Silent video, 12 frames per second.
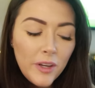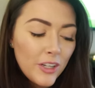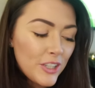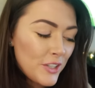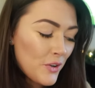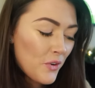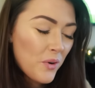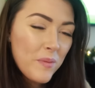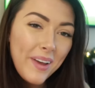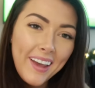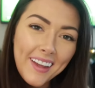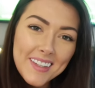We are just
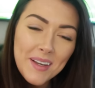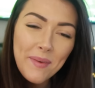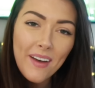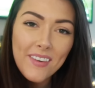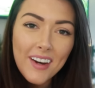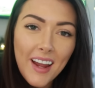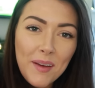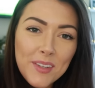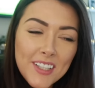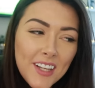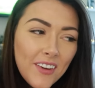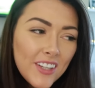home, Ella's up having a nap
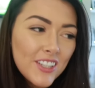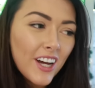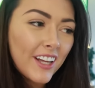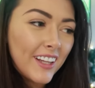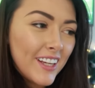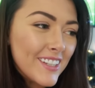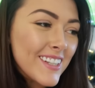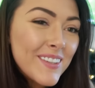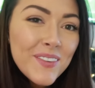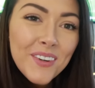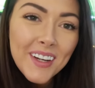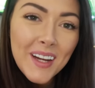just now and Charlie has
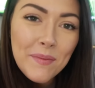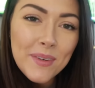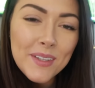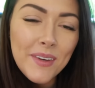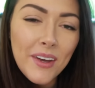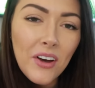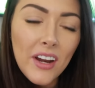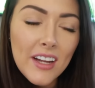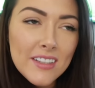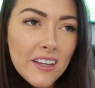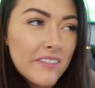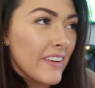just woken up as well and
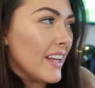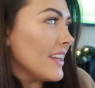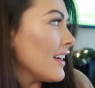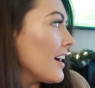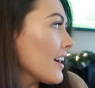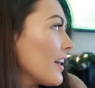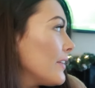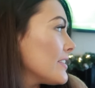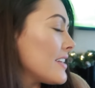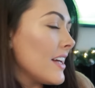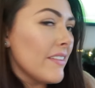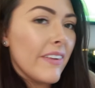it's getting very dark
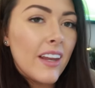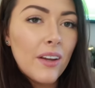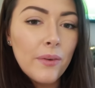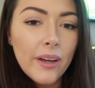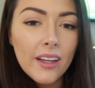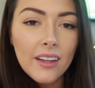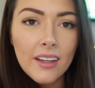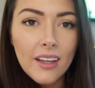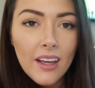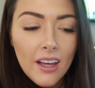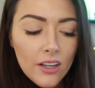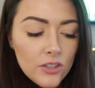outside very quickly.
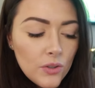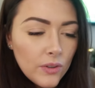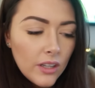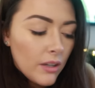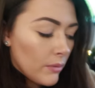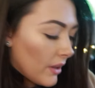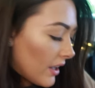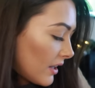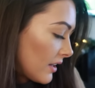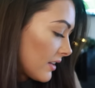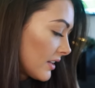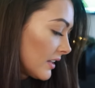It's only
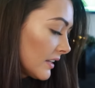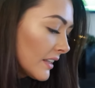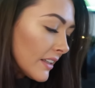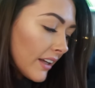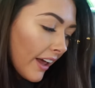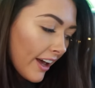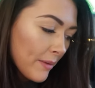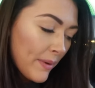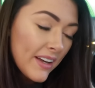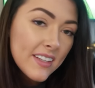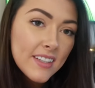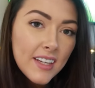like half
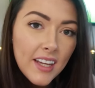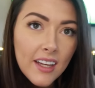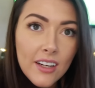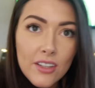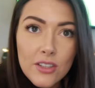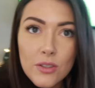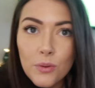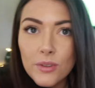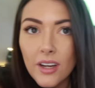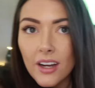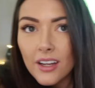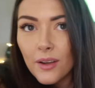past three and it's so
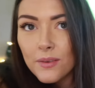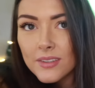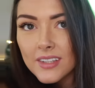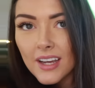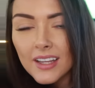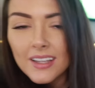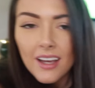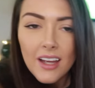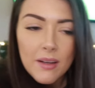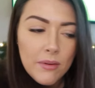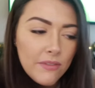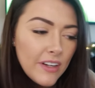dark outside
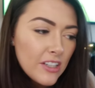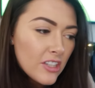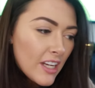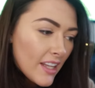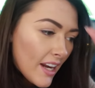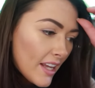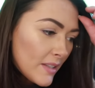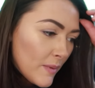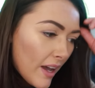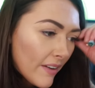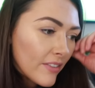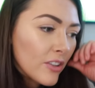that Fraser's had a nice wee
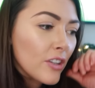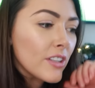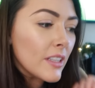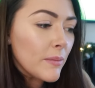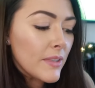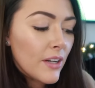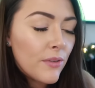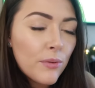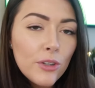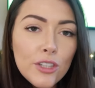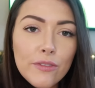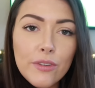afternoon to himself
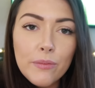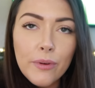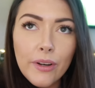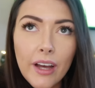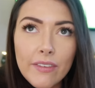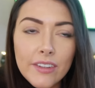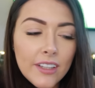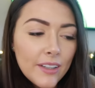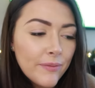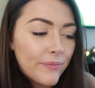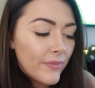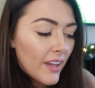watching football, haven't you?